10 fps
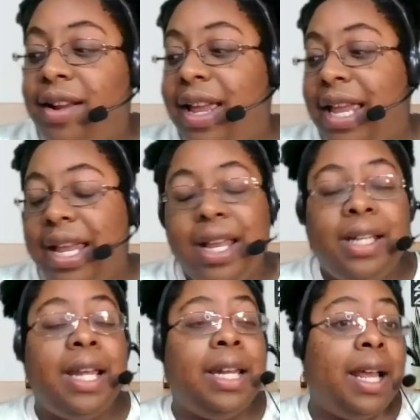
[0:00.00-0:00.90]
year
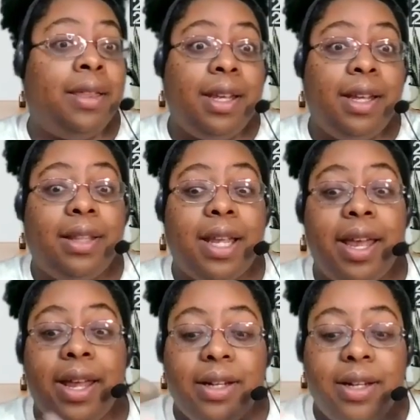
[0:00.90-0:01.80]
in, and I think
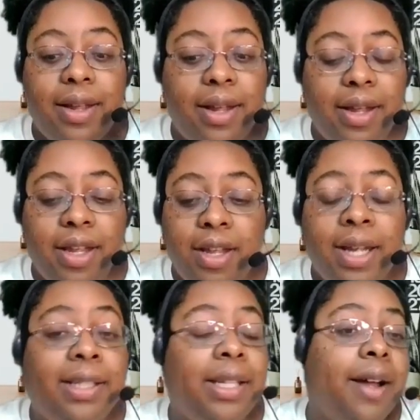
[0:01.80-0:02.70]
that
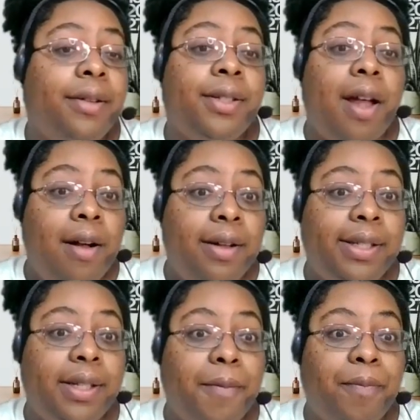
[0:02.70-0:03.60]
it sounds
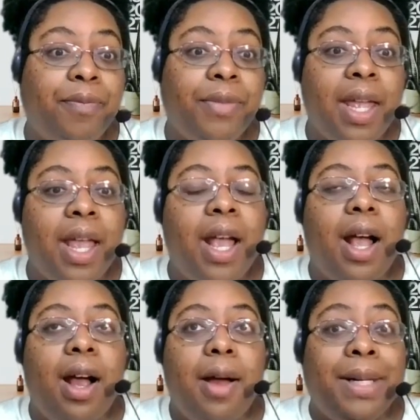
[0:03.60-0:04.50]
awesome.
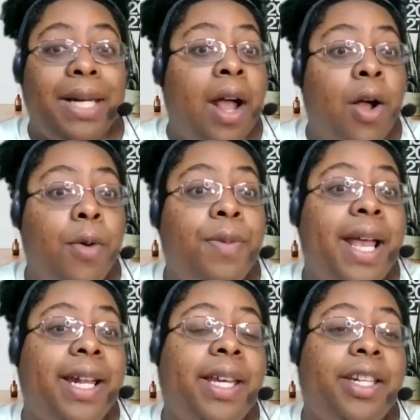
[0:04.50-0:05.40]
And I hope
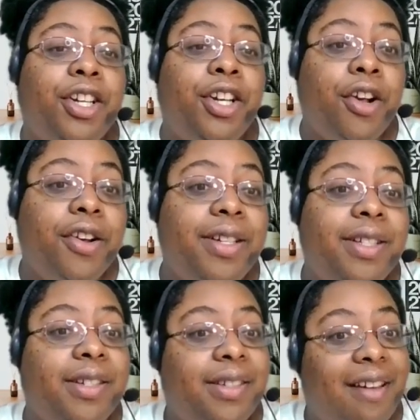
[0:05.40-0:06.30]
that it
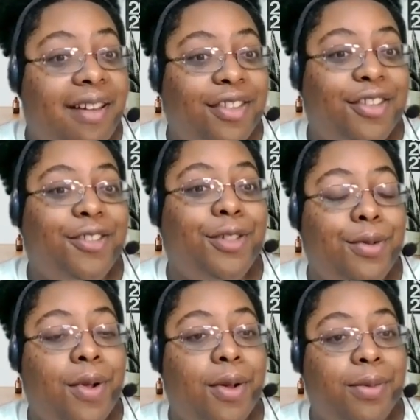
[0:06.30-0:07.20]
encourages other
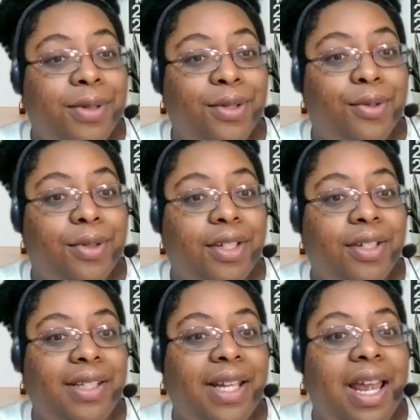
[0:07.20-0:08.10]
new
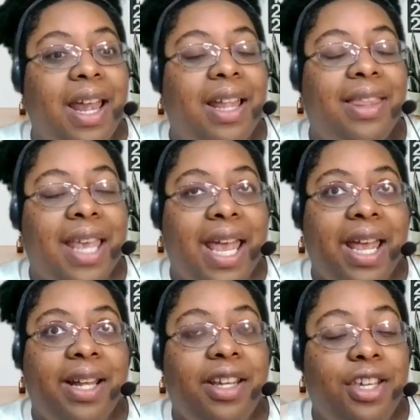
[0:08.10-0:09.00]
homeschoolers
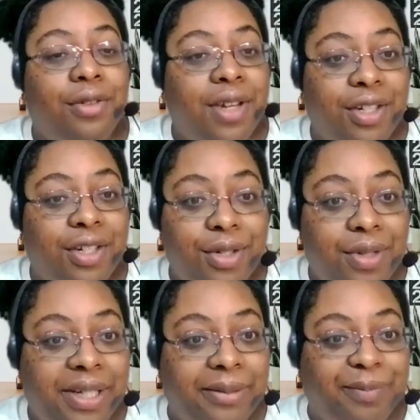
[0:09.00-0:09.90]
that you can
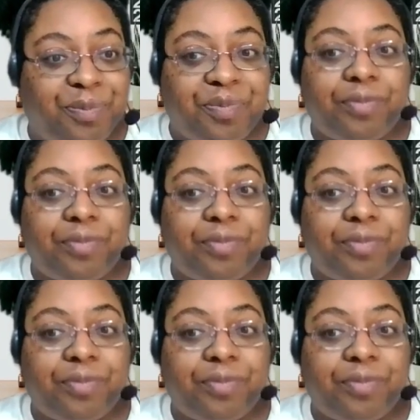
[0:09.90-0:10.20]
do it.